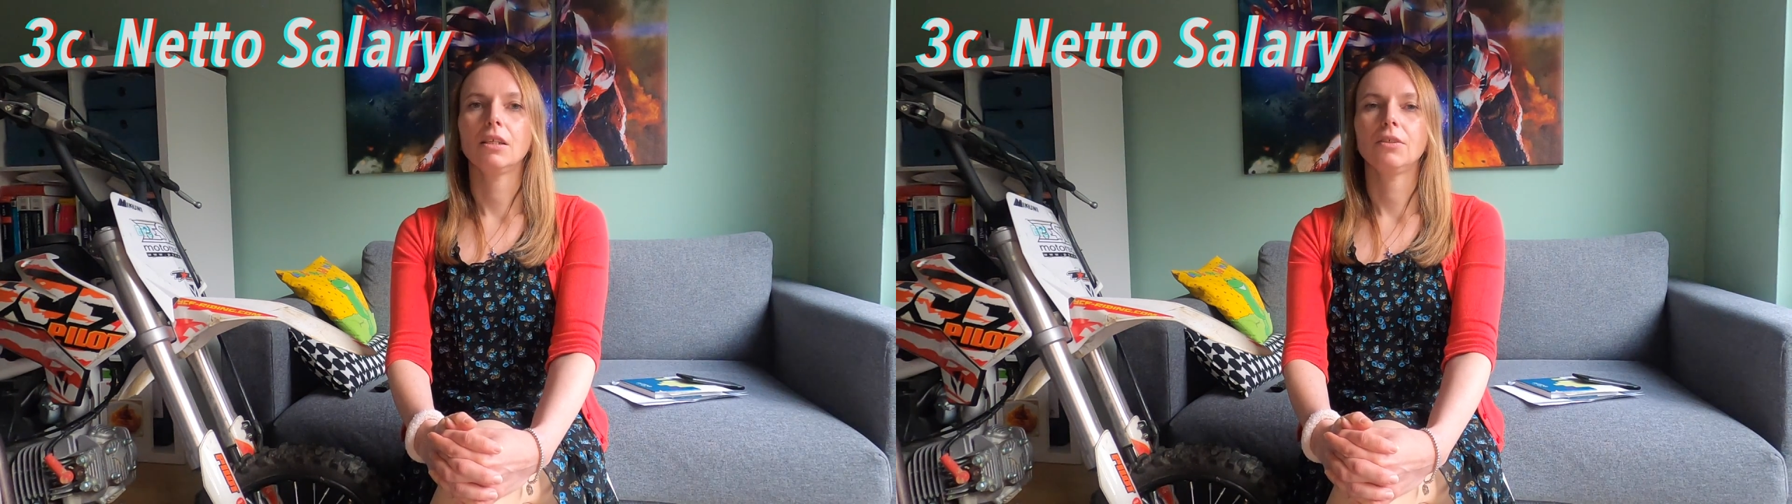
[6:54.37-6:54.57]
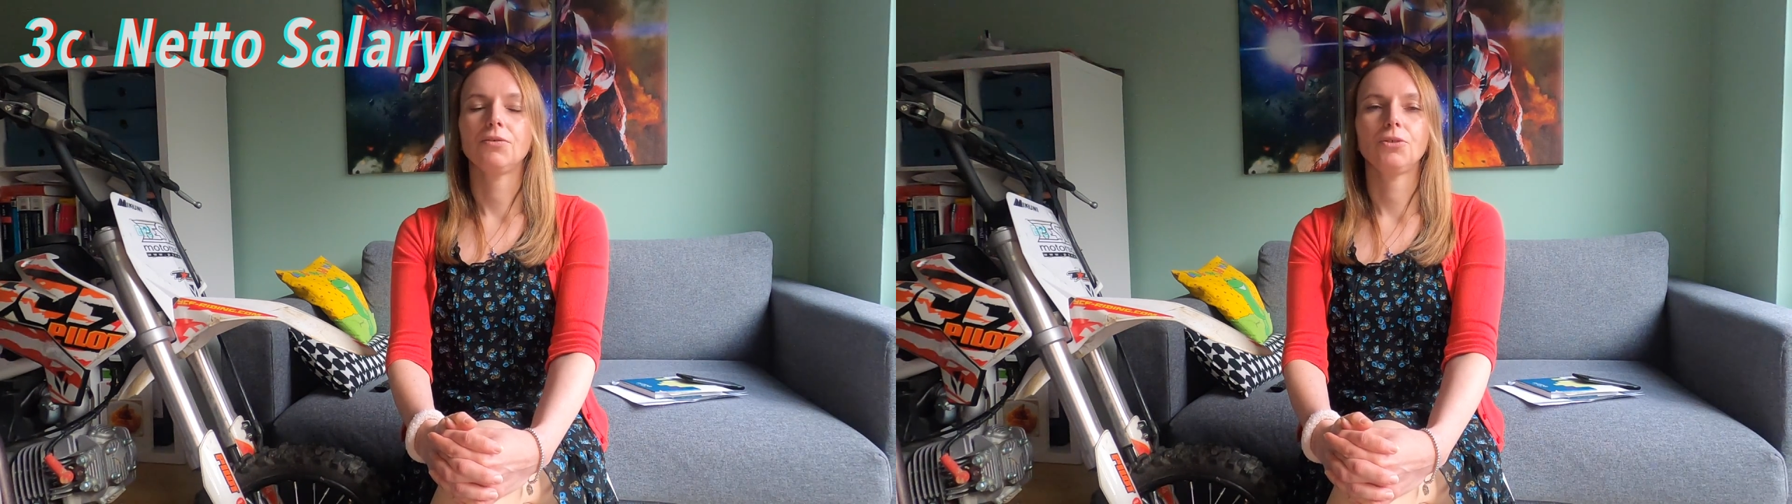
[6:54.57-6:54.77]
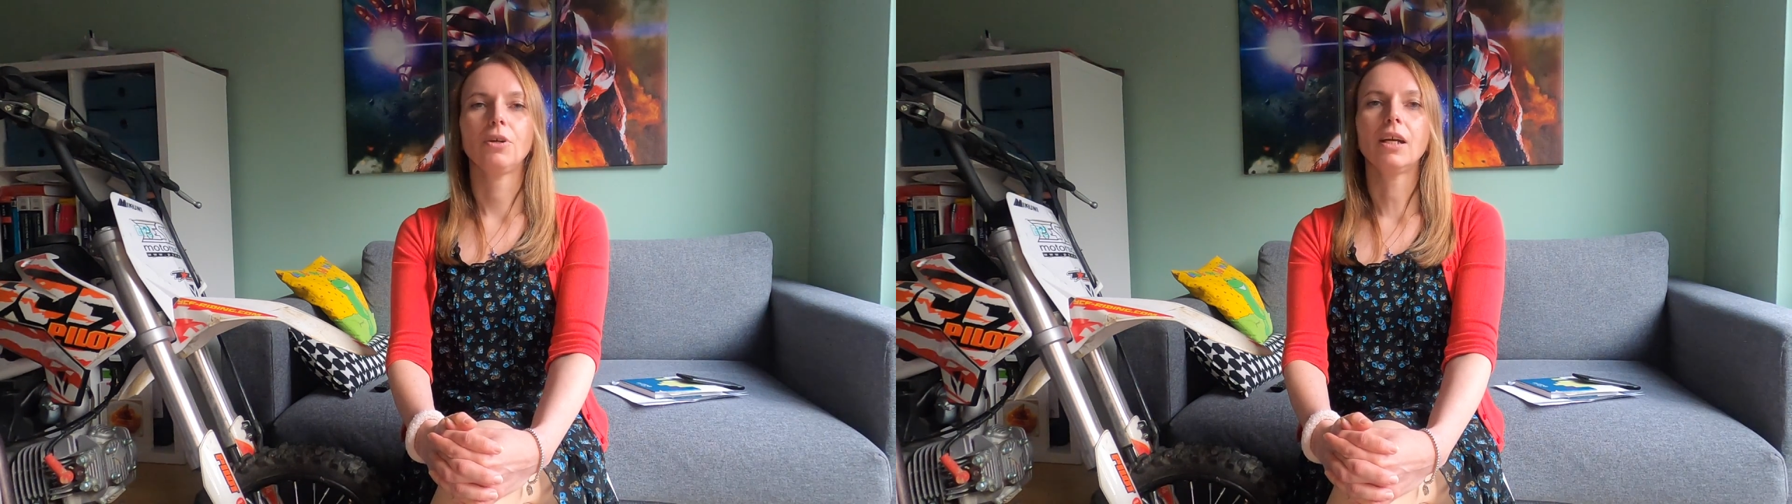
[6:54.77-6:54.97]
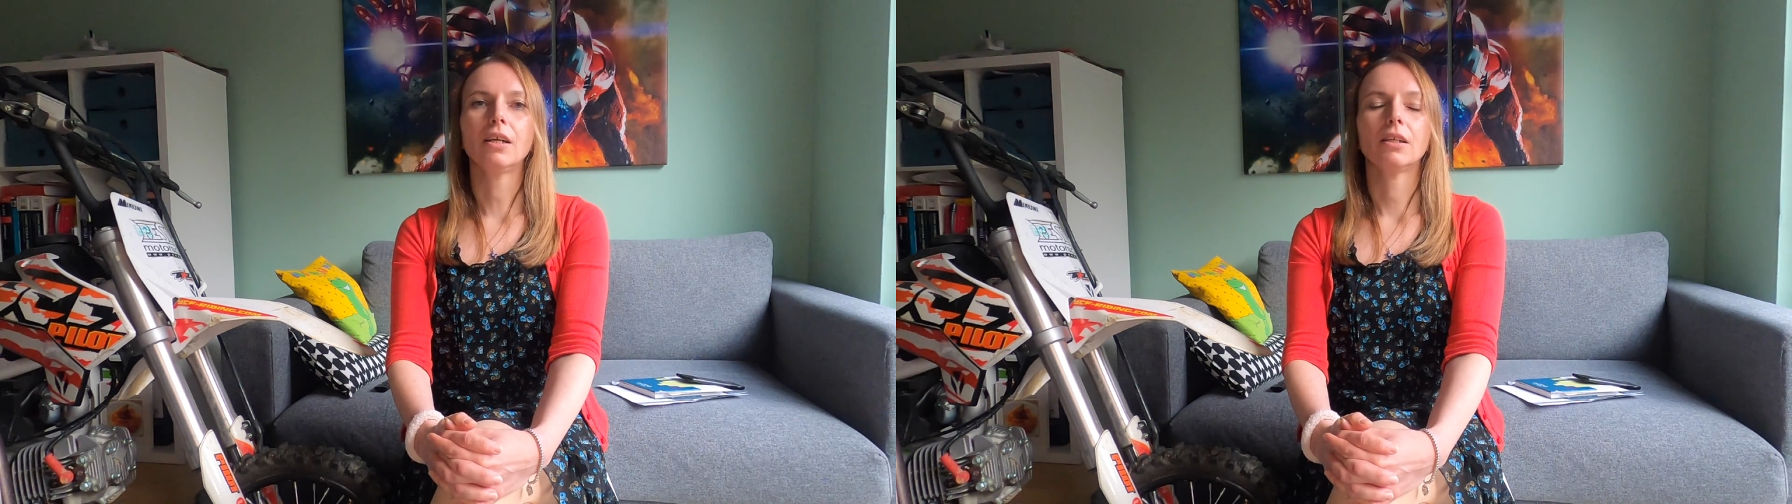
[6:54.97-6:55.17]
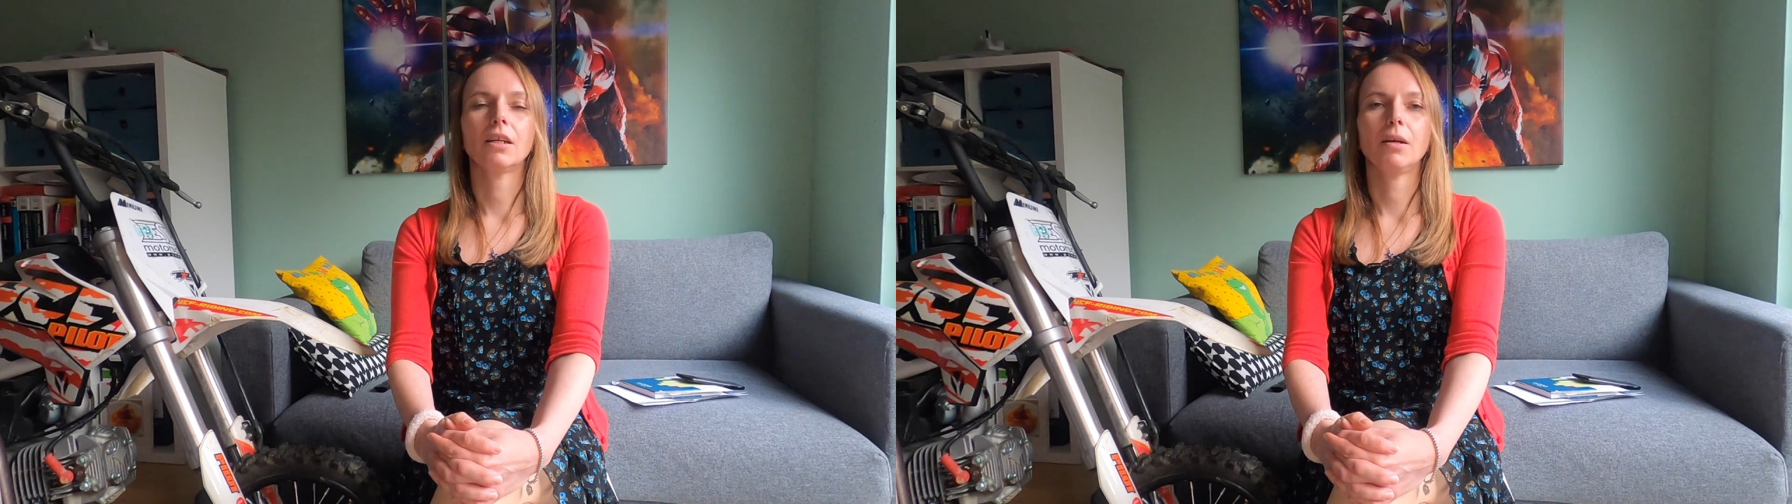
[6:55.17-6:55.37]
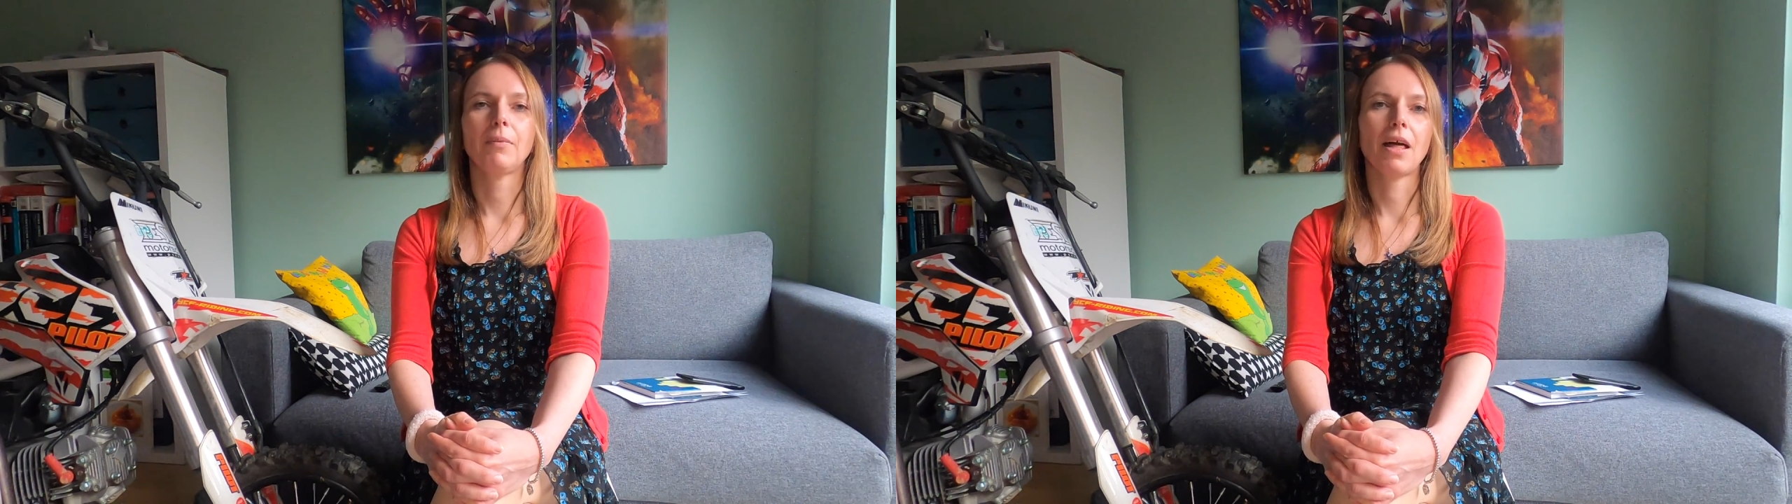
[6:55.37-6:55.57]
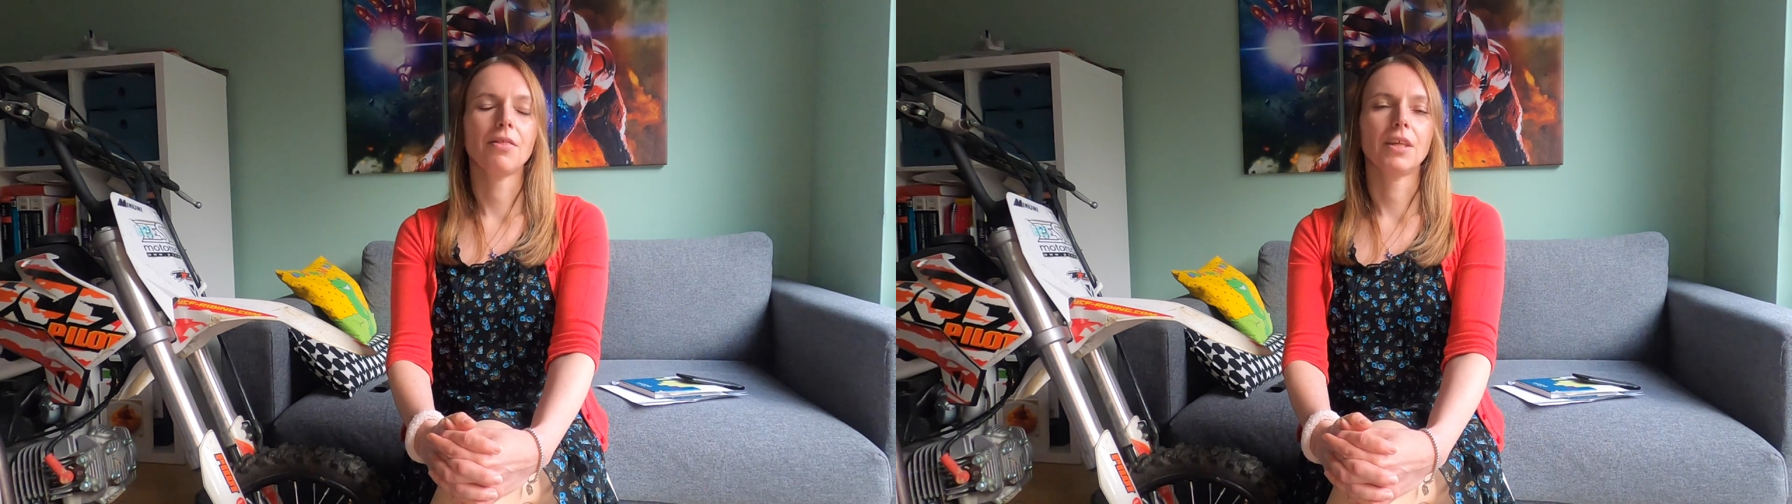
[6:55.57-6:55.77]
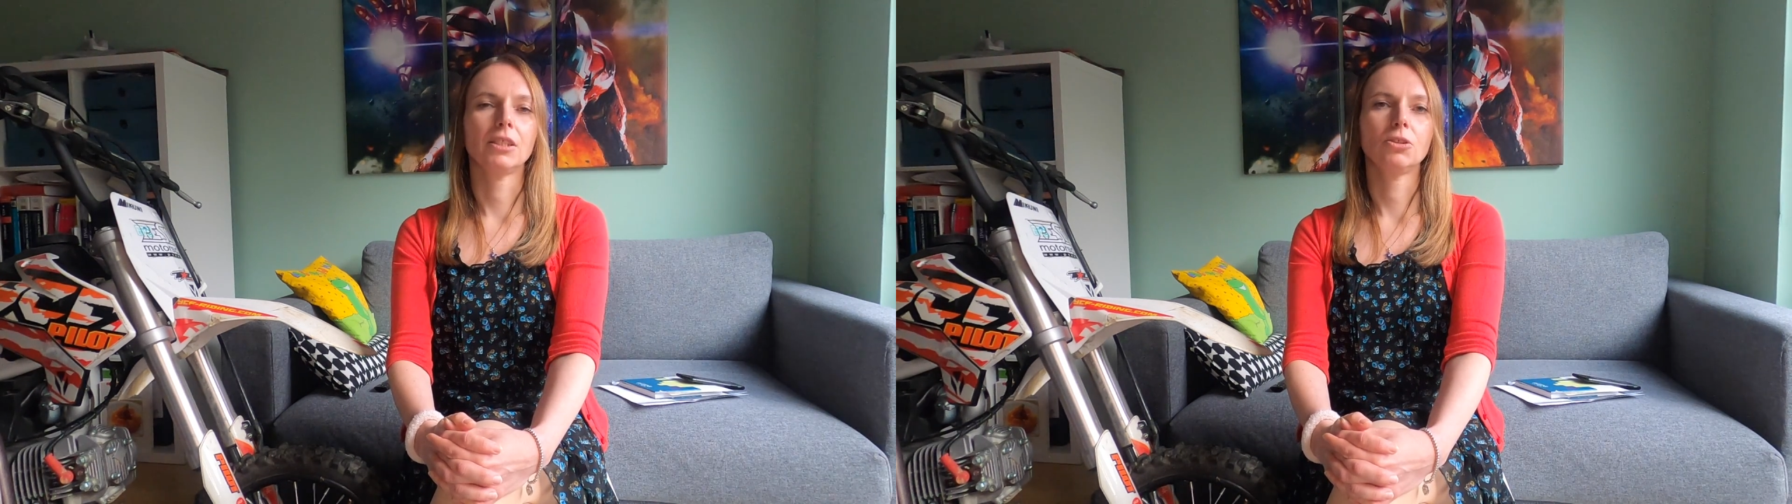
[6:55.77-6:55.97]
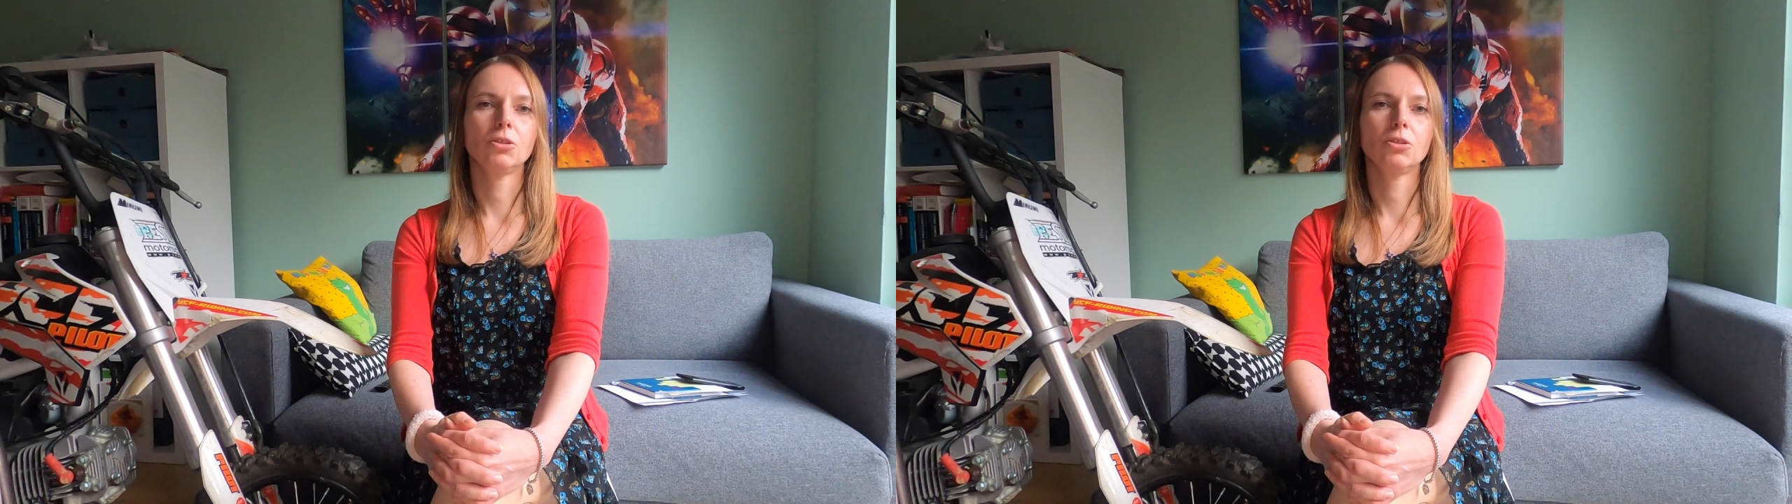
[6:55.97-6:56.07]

if you are among the